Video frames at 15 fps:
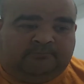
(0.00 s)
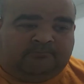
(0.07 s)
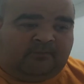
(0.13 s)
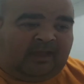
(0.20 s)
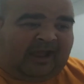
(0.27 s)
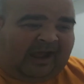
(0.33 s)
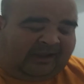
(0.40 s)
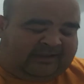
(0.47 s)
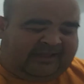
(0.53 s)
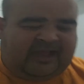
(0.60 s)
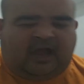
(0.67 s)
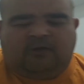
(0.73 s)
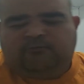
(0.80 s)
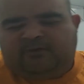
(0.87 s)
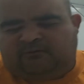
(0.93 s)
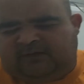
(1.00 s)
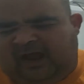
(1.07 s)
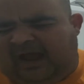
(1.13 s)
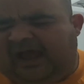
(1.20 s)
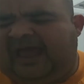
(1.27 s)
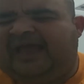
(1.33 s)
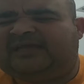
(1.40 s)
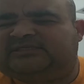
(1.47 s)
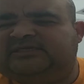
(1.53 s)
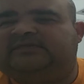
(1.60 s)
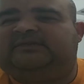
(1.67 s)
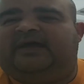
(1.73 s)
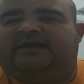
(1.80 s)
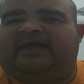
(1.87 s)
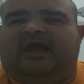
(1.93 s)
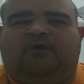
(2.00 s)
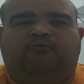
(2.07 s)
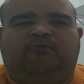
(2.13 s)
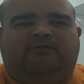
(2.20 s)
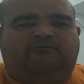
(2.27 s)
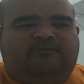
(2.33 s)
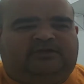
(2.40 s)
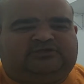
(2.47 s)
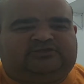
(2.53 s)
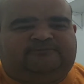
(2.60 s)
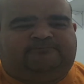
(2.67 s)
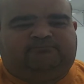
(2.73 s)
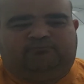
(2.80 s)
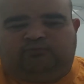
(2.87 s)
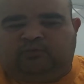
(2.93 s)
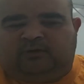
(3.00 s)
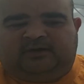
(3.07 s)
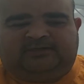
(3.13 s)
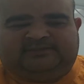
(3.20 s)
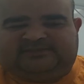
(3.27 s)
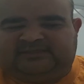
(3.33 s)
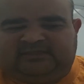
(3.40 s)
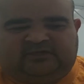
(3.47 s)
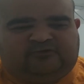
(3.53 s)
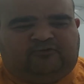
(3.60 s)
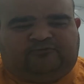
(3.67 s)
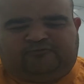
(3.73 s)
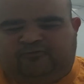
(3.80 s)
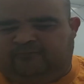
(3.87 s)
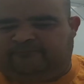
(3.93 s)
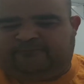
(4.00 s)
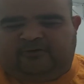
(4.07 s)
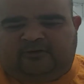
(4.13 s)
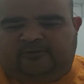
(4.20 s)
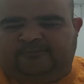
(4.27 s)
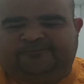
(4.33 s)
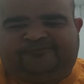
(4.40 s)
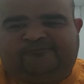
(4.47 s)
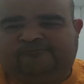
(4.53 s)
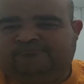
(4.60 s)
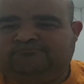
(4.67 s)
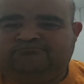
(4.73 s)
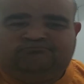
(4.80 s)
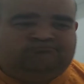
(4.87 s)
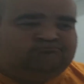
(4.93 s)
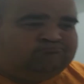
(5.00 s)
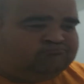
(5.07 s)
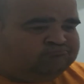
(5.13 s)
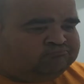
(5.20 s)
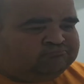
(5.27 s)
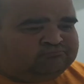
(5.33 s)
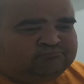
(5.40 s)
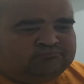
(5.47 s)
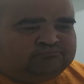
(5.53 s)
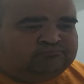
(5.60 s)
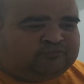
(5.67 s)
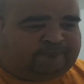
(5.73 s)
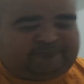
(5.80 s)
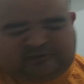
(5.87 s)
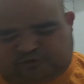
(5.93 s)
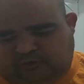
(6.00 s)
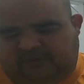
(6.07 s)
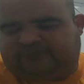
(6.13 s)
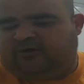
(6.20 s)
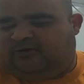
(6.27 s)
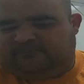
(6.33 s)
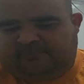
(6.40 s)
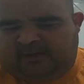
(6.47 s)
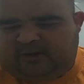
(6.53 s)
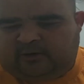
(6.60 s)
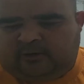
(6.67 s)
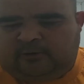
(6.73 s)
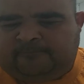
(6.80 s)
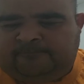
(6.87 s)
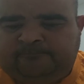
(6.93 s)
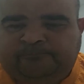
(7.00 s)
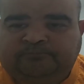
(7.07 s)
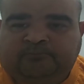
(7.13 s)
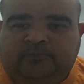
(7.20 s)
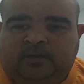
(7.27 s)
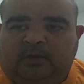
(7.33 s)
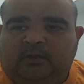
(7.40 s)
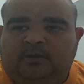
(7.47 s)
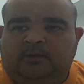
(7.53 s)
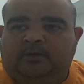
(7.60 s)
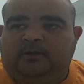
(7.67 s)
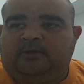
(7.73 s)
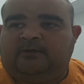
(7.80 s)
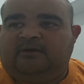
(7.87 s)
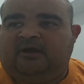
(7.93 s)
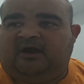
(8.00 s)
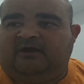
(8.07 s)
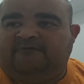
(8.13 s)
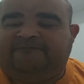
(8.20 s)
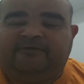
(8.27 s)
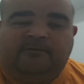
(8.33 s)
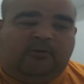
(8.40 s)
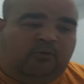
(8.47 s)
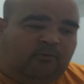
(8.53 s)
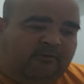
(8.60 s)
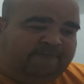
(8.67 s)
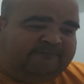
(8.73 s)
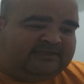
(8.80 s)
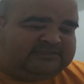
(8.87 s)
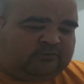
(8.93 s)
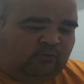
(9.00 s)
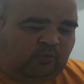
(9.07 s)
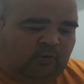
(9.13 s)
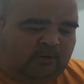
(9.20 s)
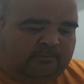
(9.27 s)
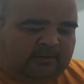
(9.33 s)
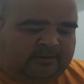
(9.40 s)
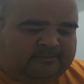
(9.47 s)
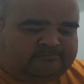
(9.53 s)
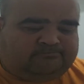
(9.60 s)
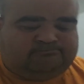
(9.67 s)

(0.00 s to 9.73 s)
I actually like how Red Richard was in those two films. First one I thought was better. Invisible Woman.